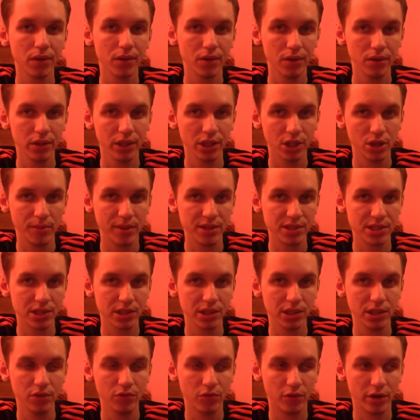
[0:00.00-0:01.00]
Like, you're
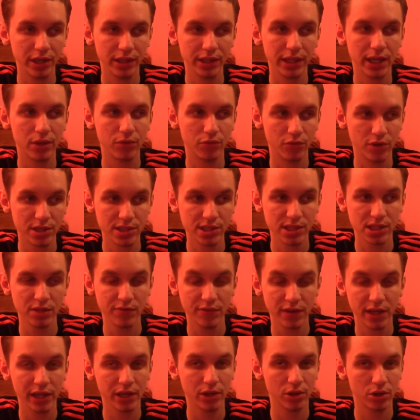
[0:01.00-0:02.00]
basically running that risk of
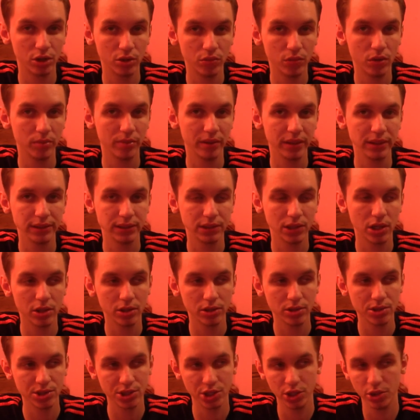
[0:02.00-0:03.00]
getting hurt while playing
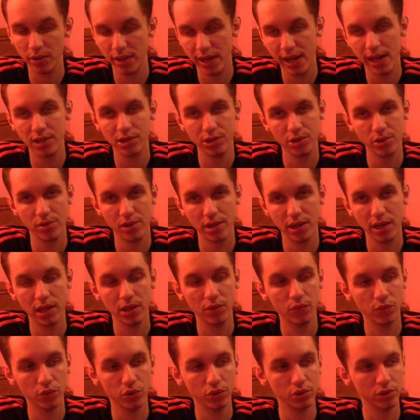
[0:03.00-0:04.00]
soccer, so you can't do that.
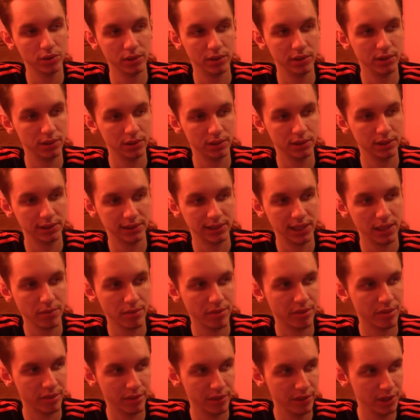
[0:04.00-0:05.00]
Well, the same,
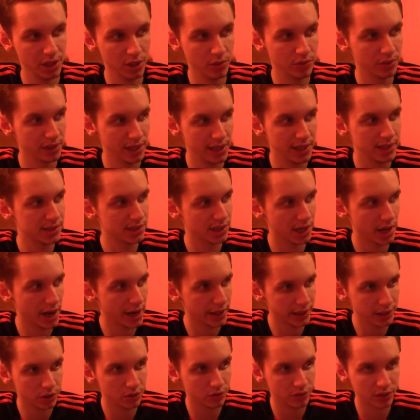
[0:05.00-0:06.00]
it's a
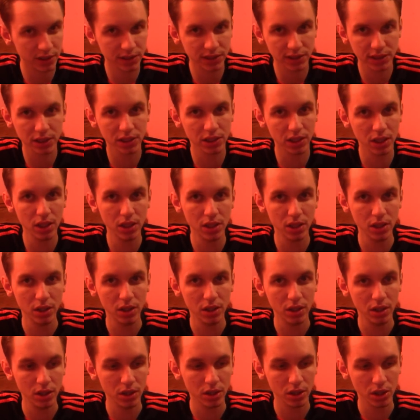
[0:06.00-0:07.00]
higher risk
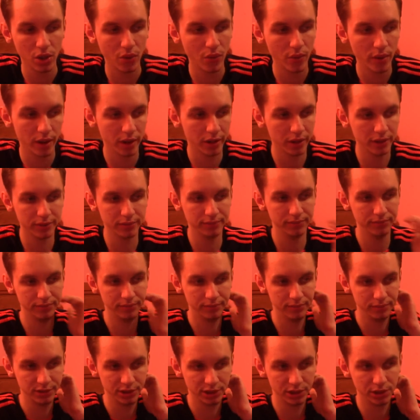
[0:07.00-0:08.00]
going
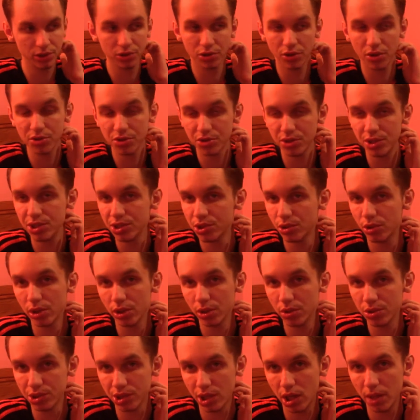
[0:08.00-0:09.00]
to the grocery store to
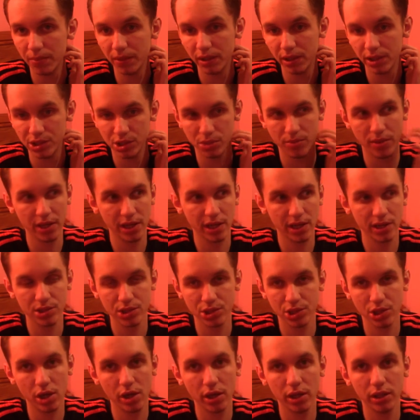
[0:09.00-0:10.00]
go shopping because you might get
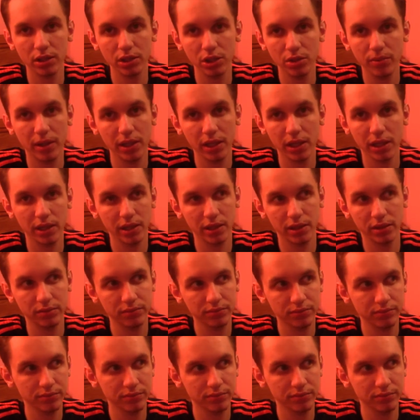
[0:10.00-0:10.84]
shot, you might get